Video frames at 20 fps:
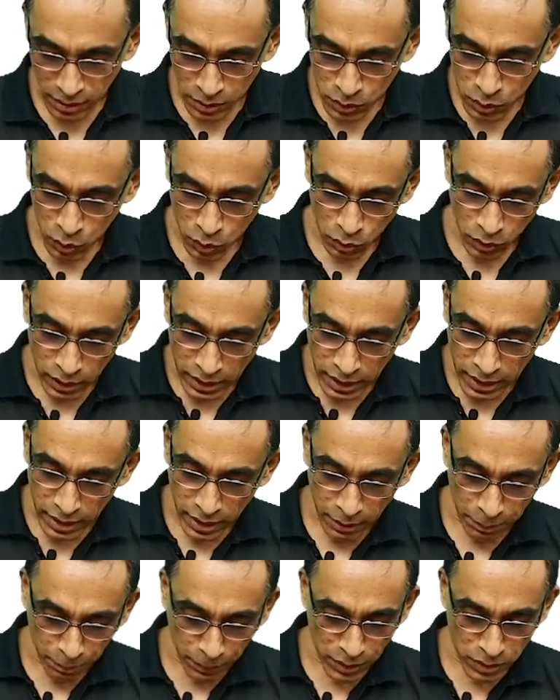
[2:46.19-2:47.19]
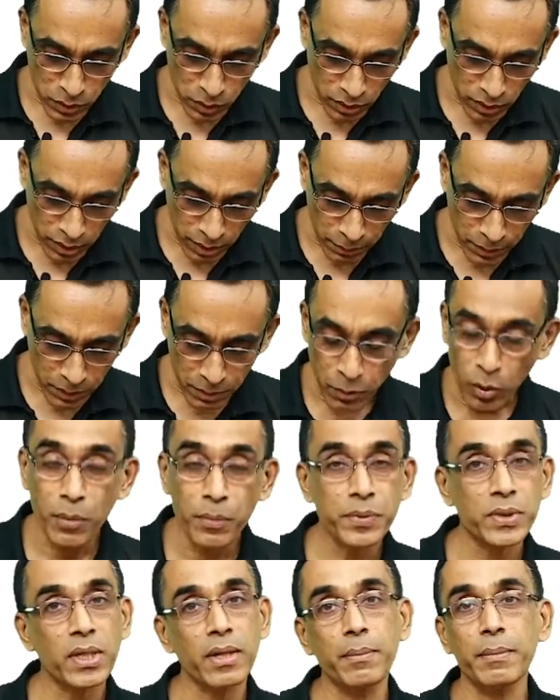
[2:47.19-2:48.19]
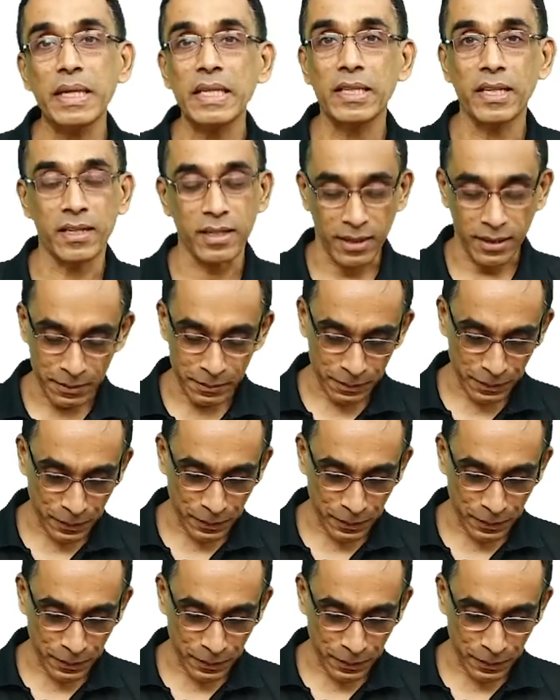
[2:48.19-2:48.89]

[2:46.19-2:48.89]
So it depends on option B theta.